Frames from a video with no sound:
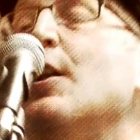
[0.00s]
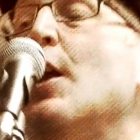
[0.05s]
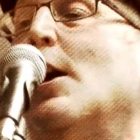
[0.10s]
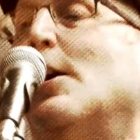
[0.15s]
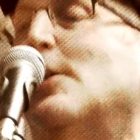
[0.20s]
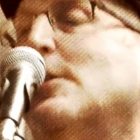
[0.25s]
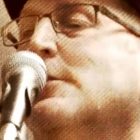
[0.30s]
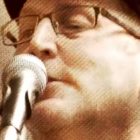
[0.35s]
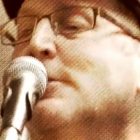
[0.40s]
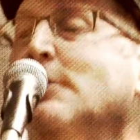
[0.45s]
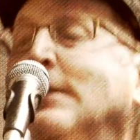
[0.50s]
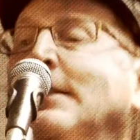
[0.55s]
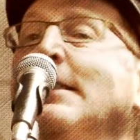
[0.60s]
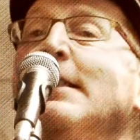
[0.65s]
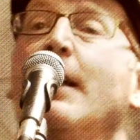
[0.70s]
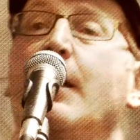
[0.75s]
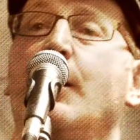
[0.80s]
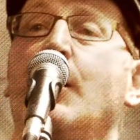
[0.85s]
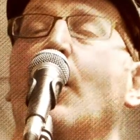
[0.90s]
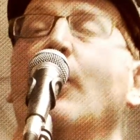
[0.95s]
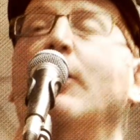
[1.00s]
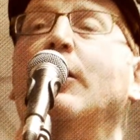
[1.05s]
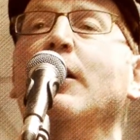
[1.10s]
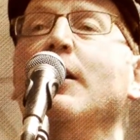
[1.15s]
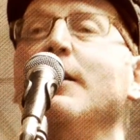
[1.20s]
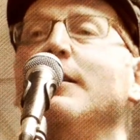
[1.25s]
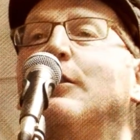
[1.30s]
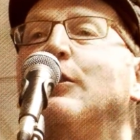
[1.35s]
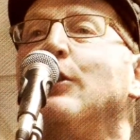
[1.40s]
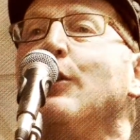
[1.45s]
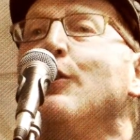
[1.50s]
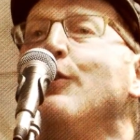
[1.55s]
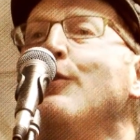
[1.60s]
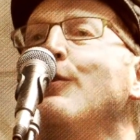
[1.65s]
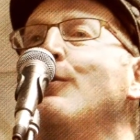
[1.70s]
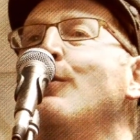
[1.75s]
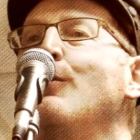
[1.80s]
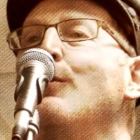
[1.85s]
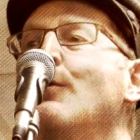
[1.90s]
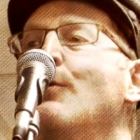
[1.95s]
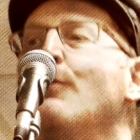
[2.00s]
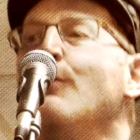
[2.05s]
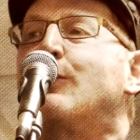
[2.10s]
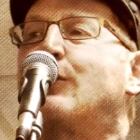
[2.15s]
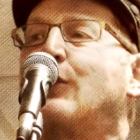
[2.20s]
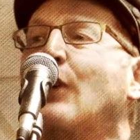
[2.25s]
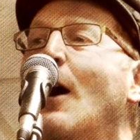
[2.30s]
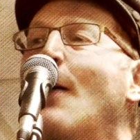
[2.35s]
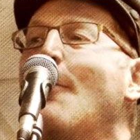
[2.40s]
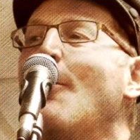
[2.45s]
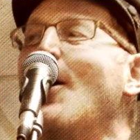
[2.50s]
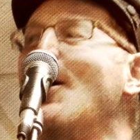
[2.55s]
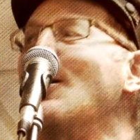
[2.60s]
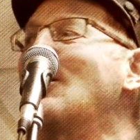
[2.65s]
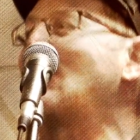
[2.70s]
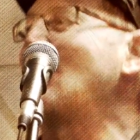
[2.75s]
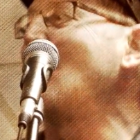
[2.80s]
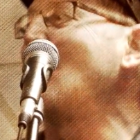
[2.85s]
know you could do so much